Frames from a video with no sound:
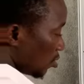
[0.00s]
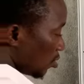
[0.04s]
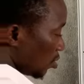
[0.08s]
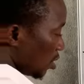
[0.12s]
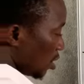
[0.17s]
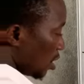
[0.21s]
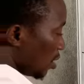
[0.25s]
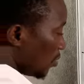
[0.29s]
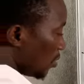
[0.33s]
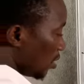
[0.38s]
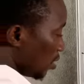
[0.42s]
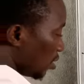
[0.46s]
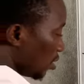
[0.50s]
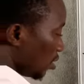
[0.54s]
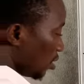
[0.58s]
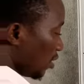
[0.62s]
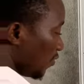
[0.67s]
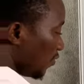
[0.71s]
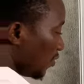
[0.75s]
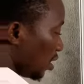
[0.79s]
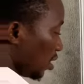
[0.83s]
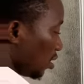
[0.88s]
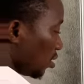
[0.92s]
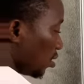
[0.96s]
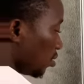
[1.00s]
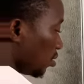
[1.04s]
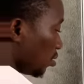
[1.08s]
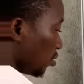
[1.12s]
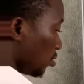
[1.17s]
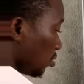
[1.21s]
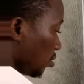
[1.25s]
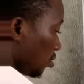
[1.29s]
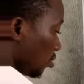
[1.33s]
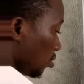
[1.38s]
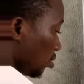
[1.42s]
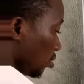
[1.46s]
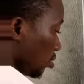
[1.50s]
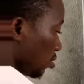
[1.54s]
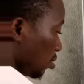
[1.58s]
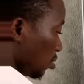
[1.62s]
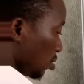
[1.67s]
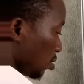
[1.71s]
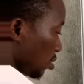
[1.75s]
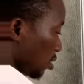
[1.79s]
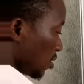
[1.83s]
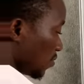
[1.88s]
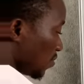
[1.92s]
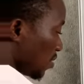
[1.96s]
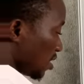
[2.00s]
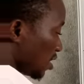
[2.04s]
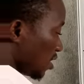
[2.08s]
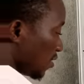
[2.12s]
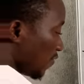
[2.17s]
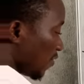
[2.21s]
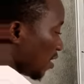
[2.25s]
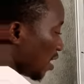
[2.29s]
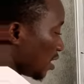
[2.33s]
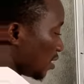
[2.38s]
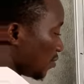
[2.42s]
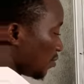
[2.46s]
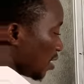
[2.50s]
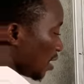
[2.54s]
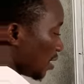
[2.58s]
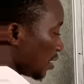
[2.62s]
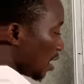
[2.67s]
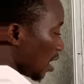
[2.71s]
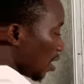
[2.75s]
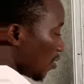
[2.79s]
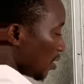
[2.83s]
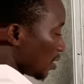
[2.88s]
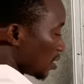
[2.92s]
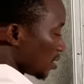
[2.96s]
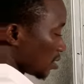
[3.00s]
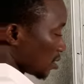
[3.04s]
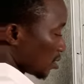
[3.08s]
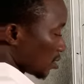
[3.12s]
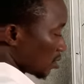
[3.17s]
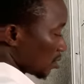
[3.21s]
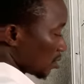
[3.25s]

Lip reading: Let me even specify it by direct